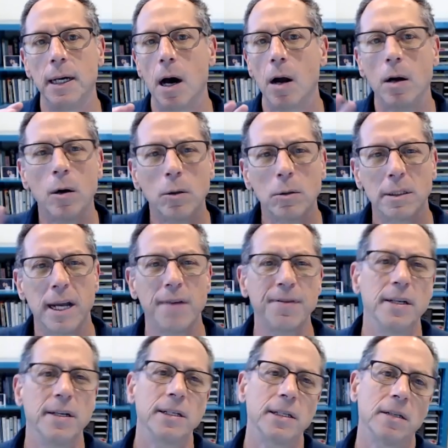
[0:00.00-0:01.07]
our whole
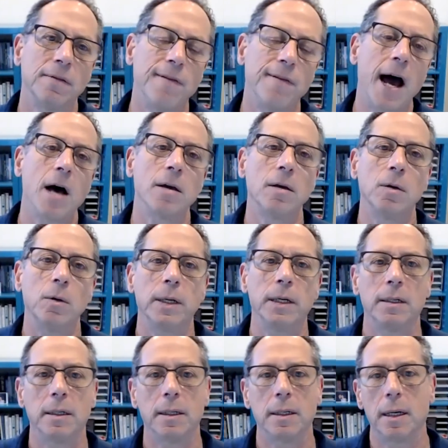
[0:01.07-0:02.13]
definition of value
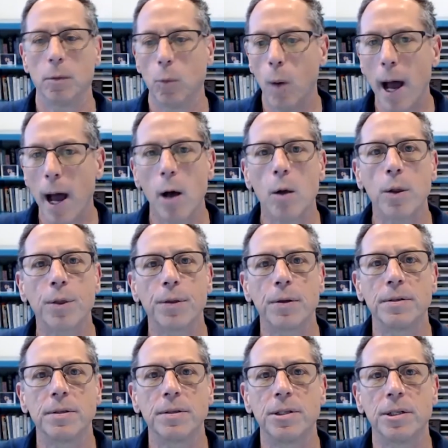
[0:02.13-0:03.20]
and wealth
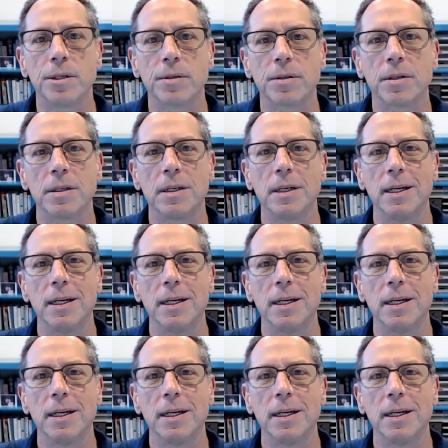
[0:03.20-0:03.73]
is just,